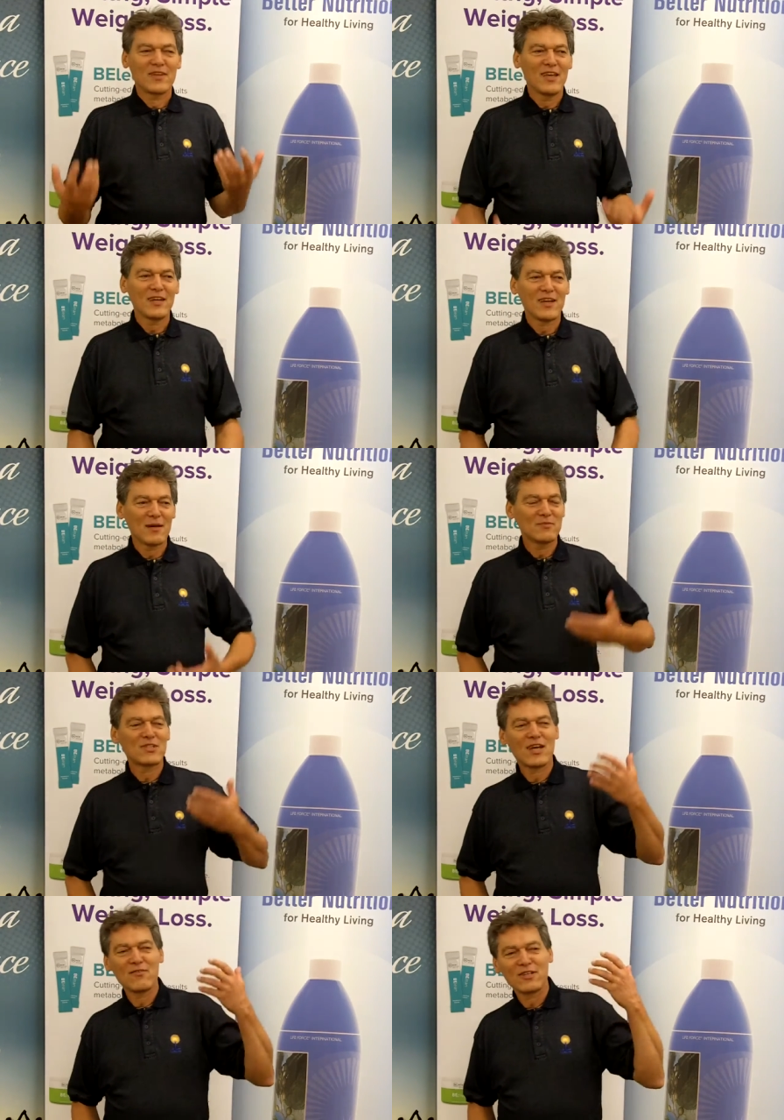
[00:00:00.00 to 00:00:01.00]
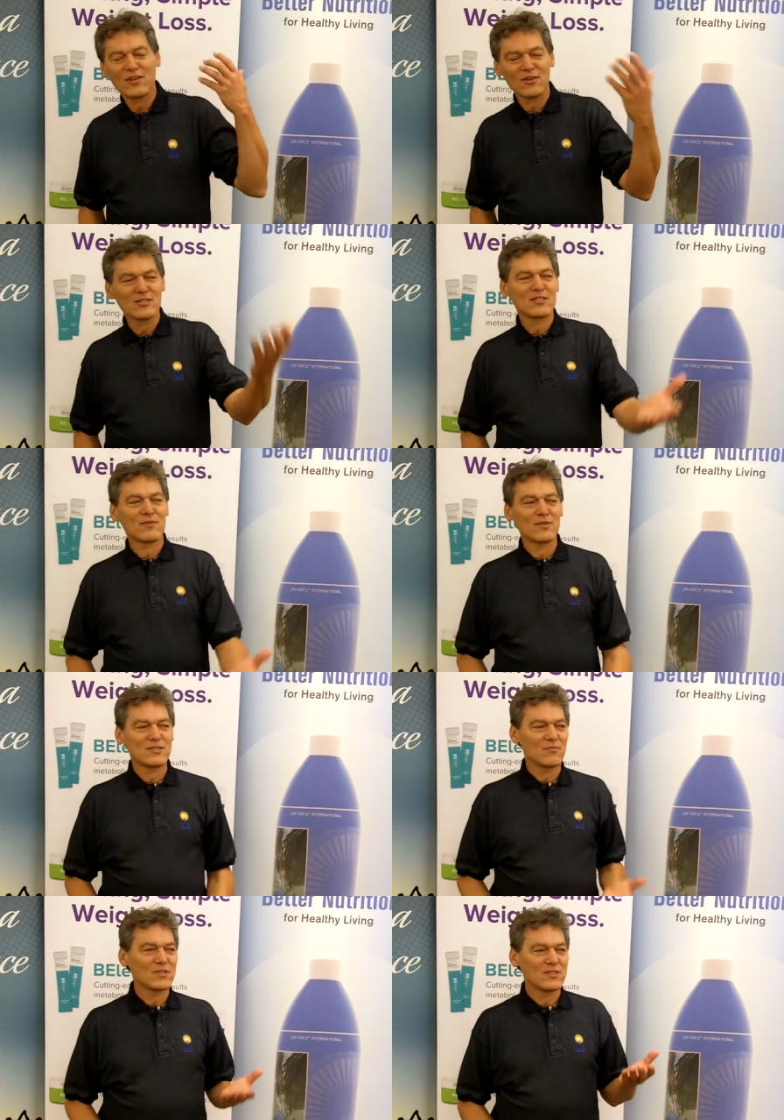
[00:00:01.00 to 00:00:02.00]
here comes David Collister
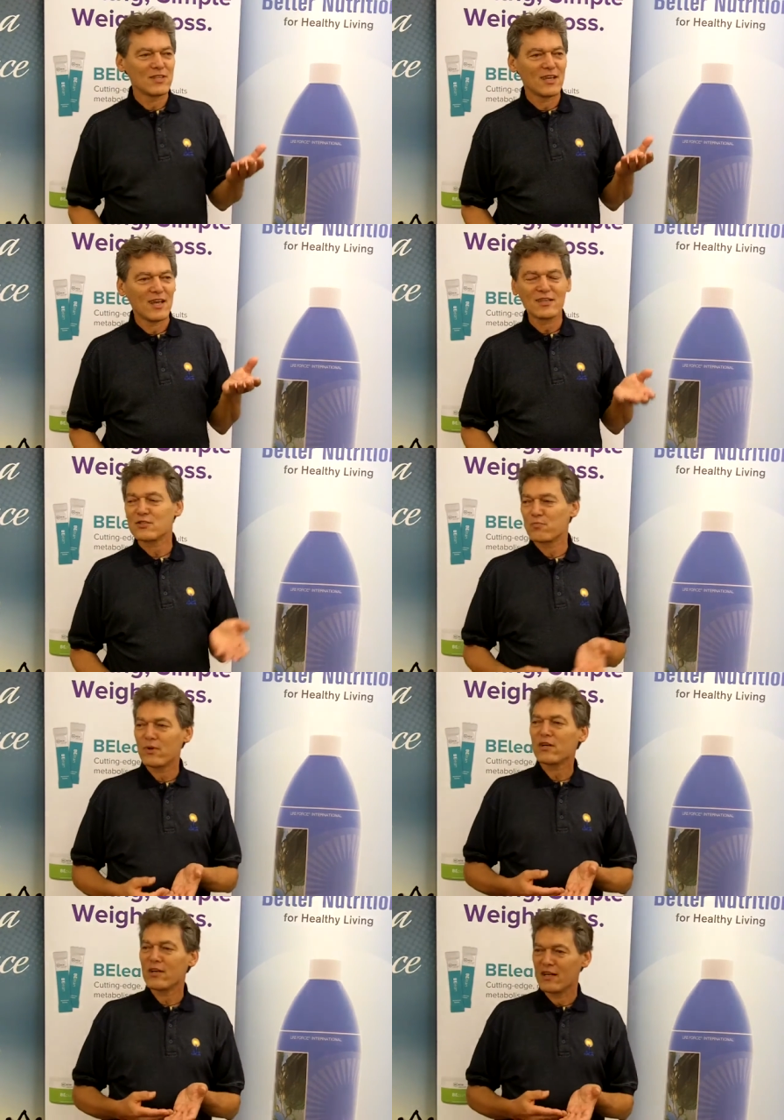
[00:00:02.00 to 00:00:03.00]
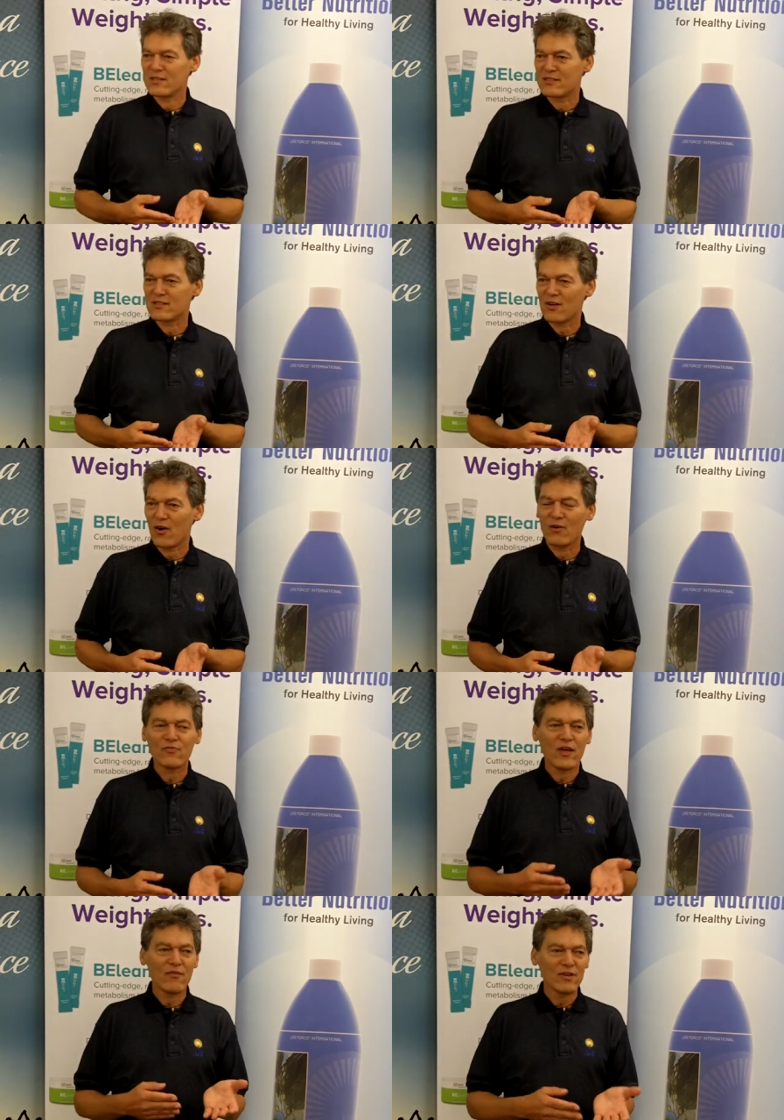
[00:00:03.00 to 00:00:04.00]
with, with the experience
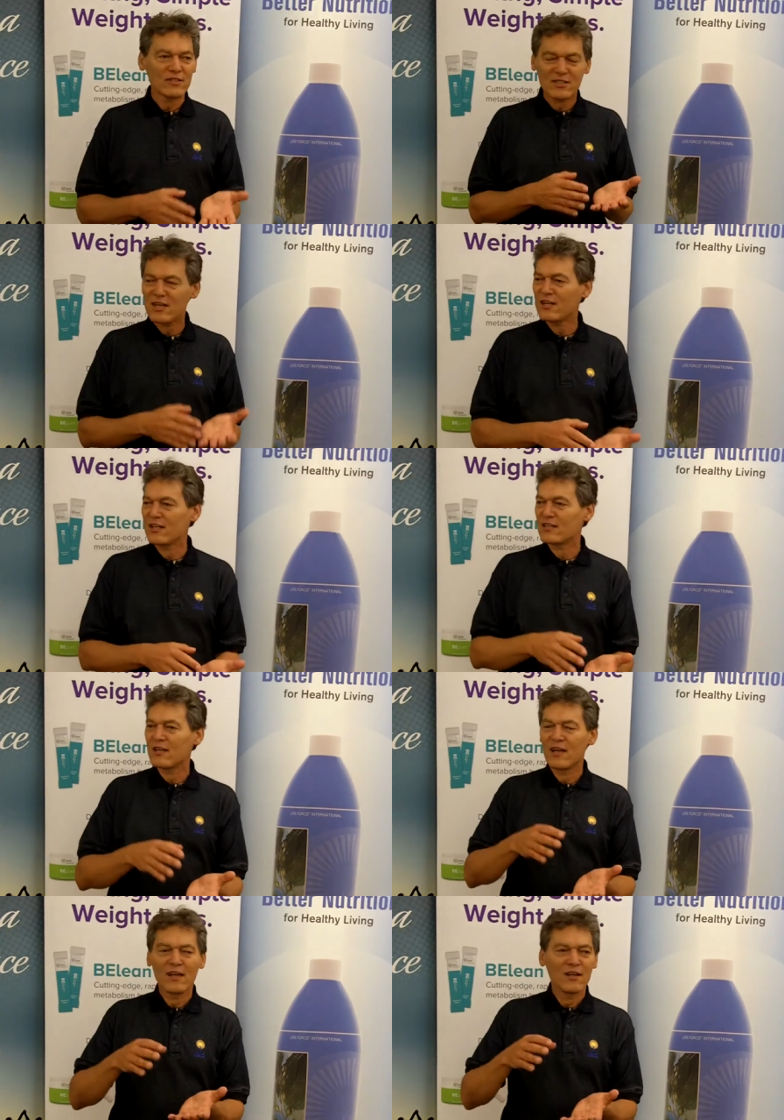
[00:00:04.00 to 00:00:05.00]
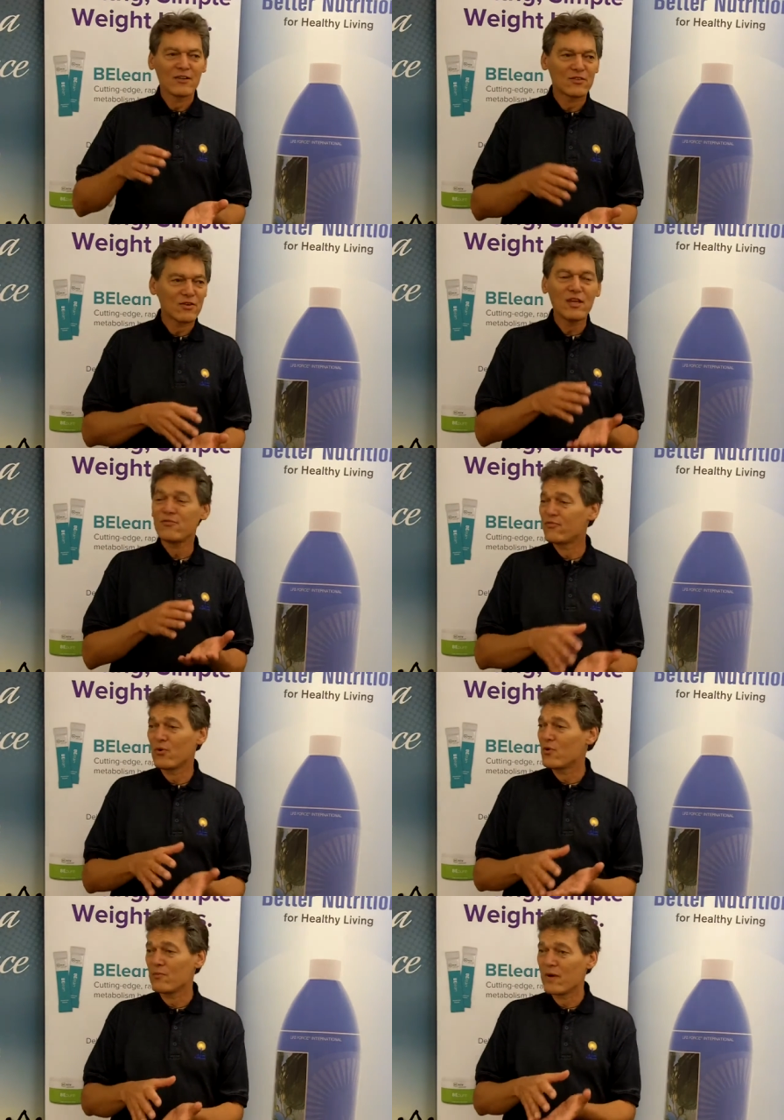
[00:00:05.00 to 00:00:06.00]
of having seen it three,
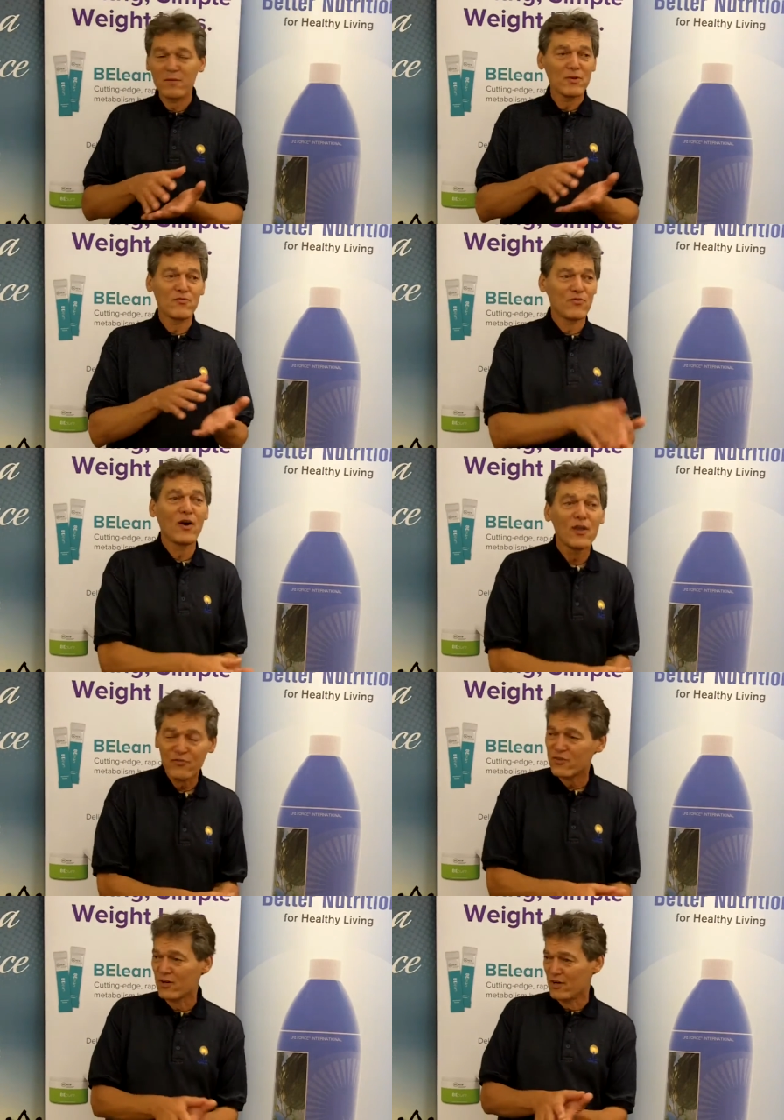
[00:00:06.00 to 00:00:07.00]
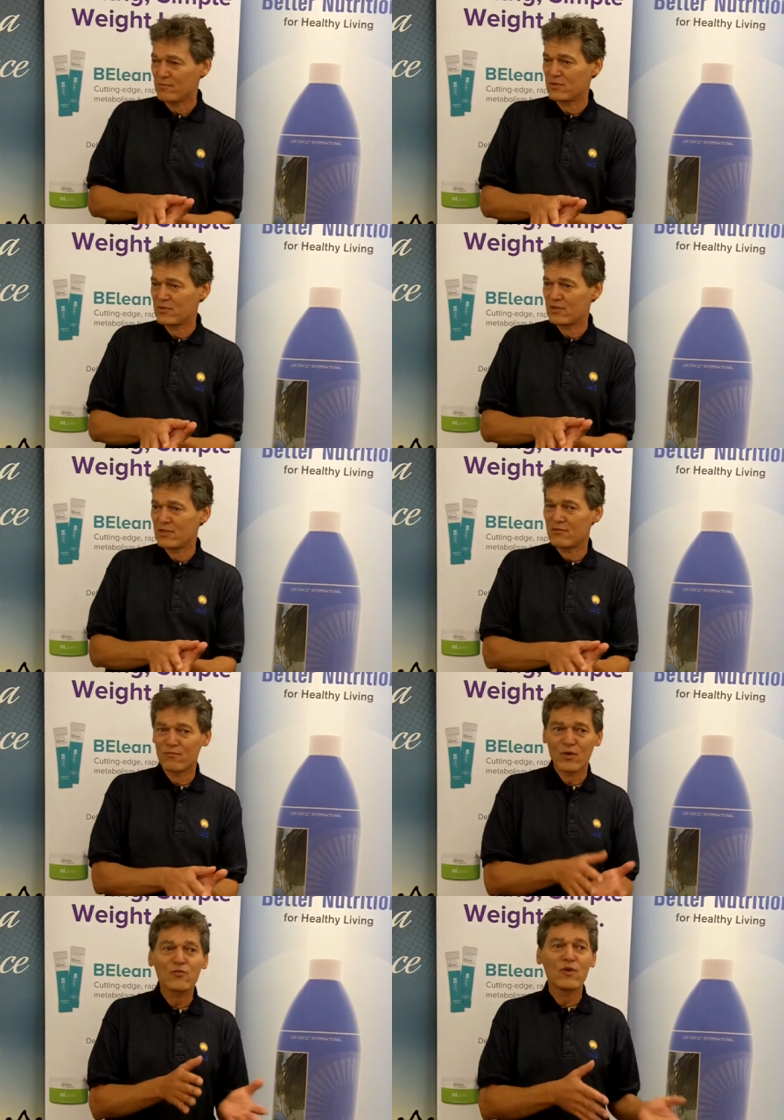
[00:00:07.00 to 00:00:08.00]
four, maybe five times,
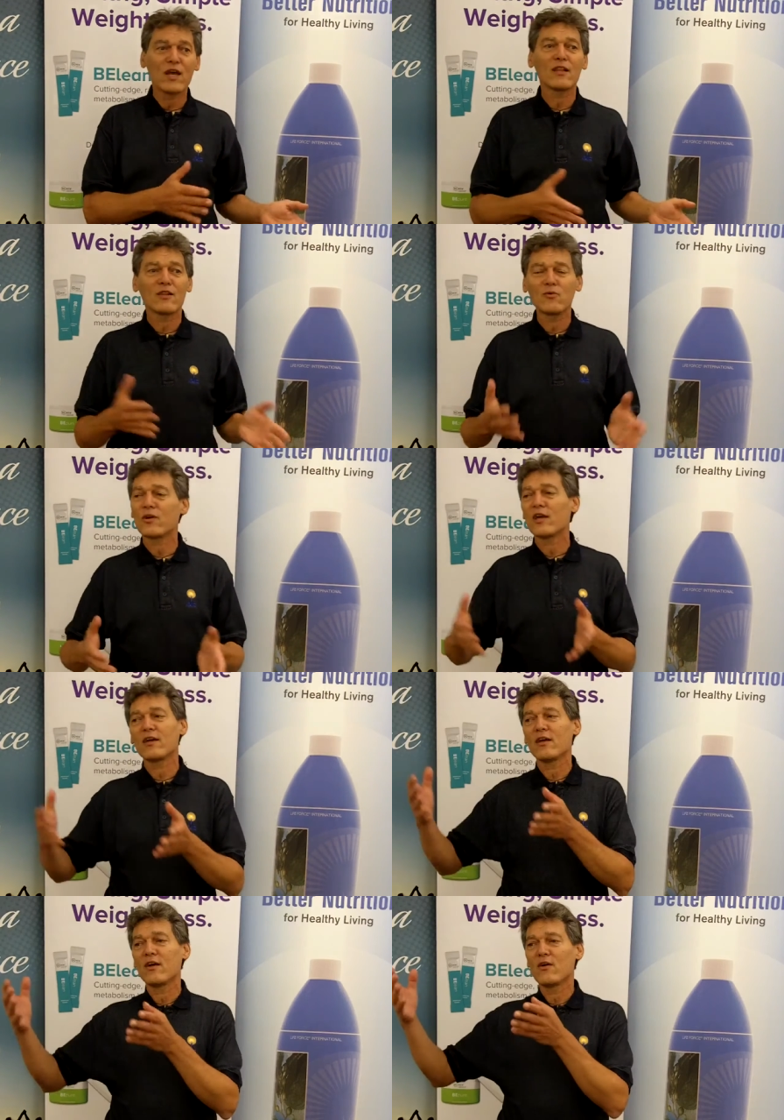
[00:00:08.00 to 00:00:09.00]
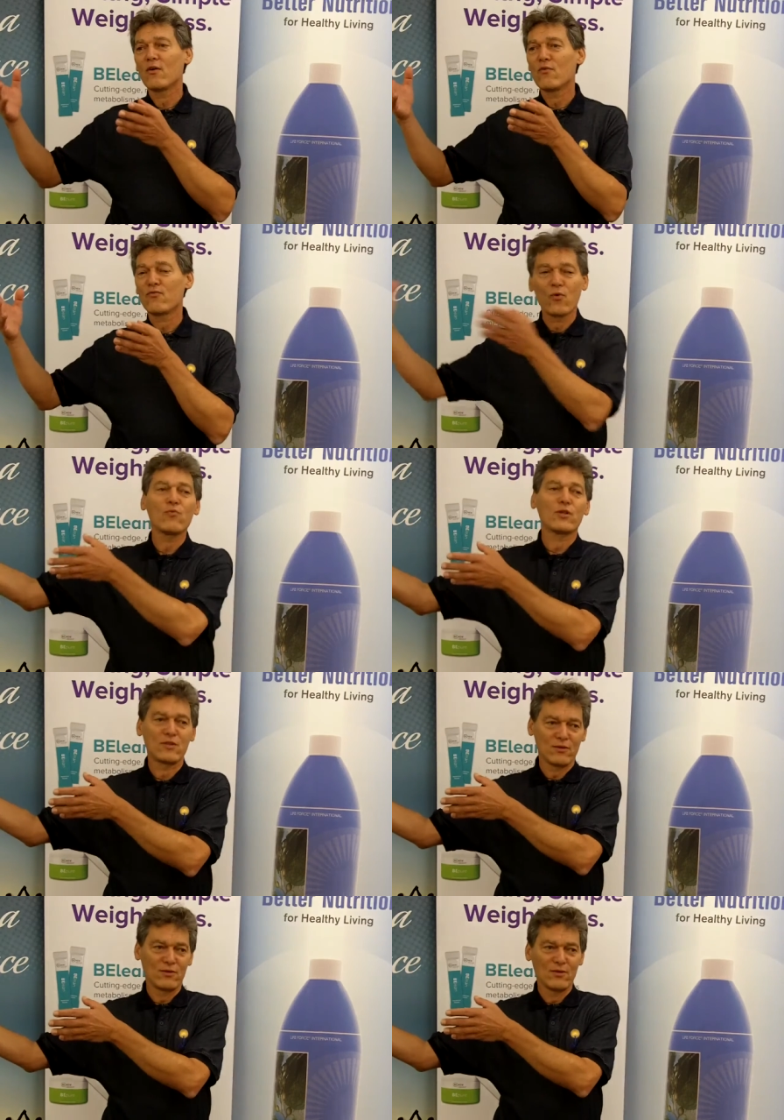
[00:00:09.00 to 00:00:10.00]
what we are looking
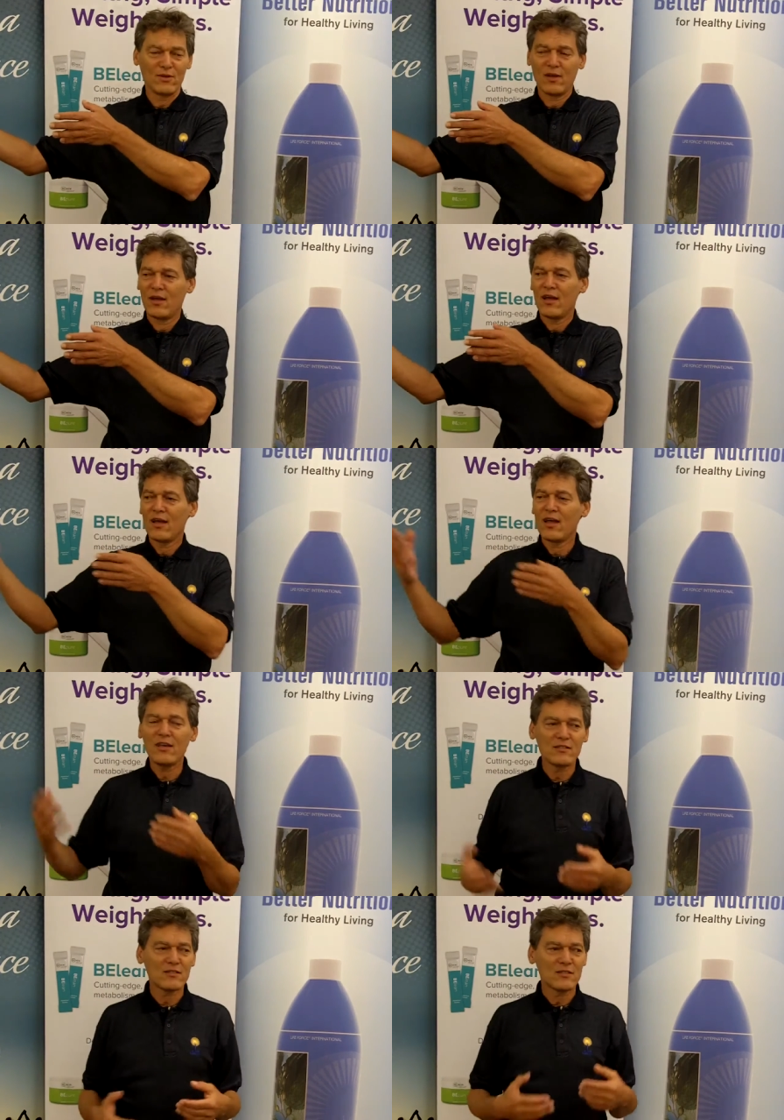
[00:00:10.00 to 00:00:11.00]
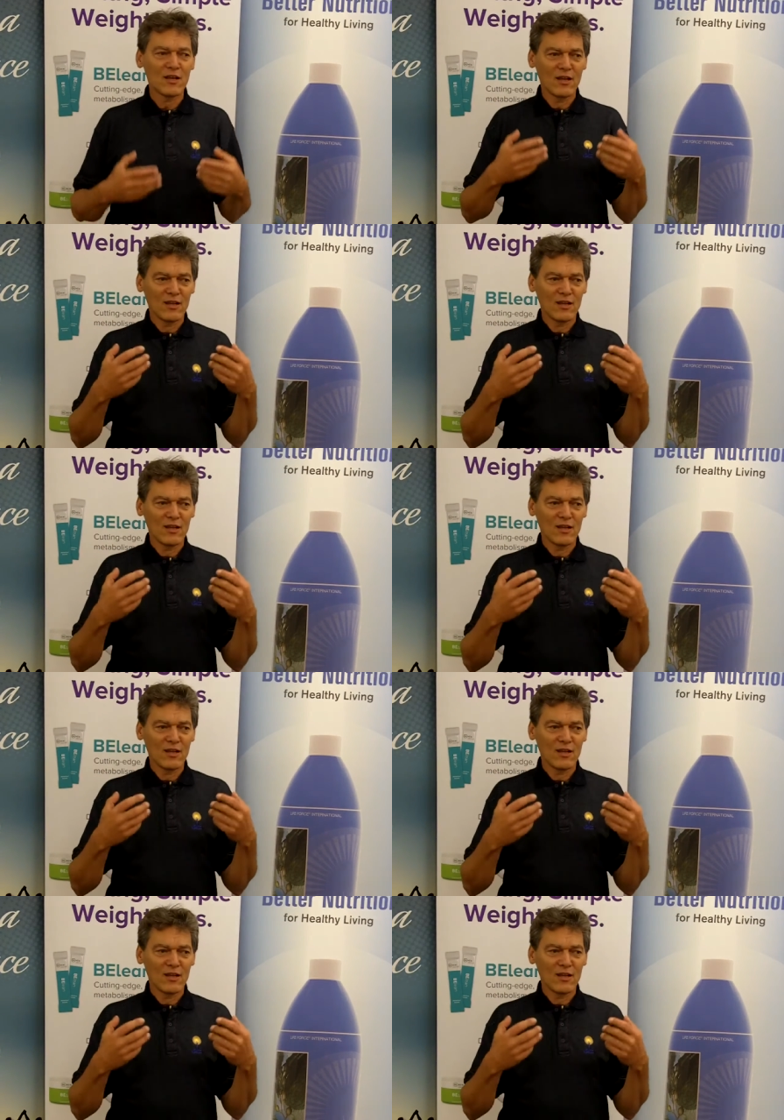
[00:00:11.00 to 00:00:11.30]
forward to. He's